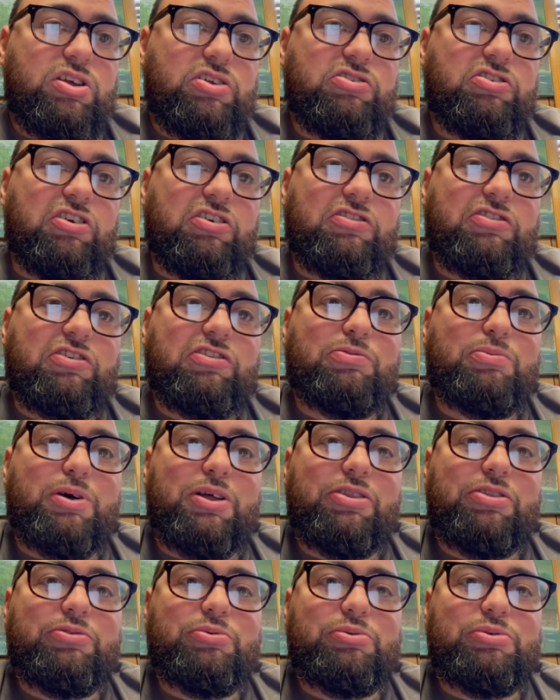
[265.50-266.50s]
Jesus
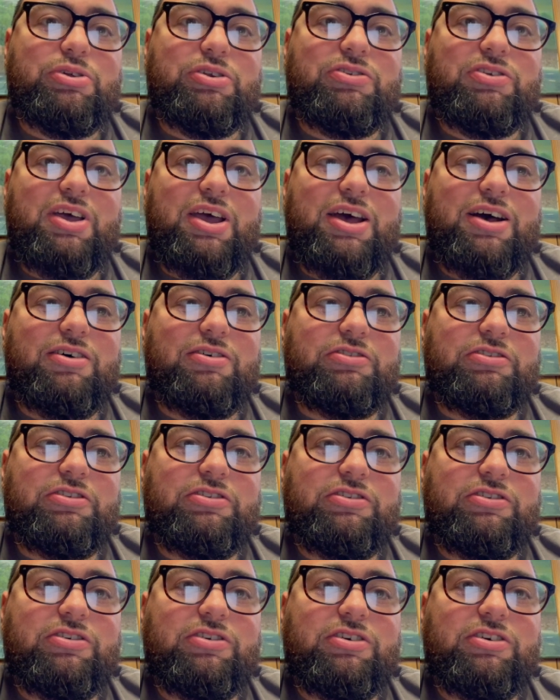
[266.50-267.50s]
went through the
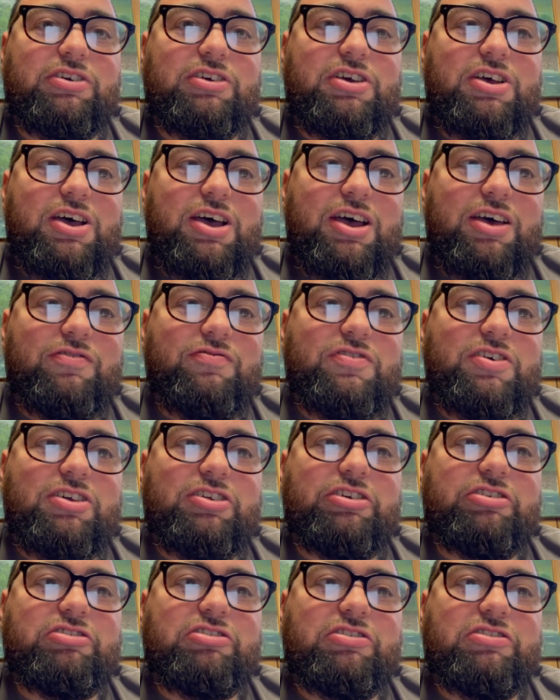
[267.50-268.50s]
towns and
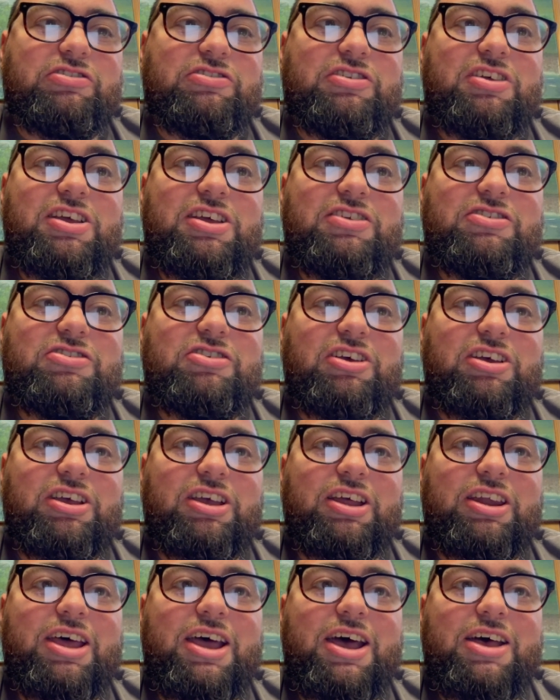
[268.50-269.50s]
villages teaching,
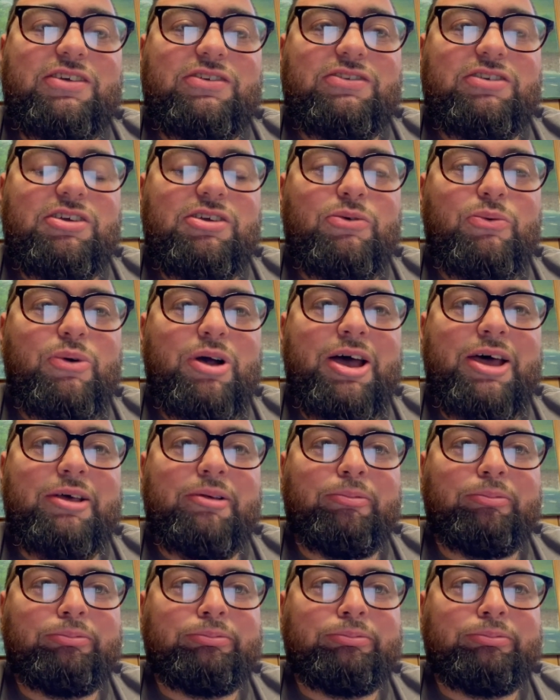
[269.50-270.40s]
and as he went,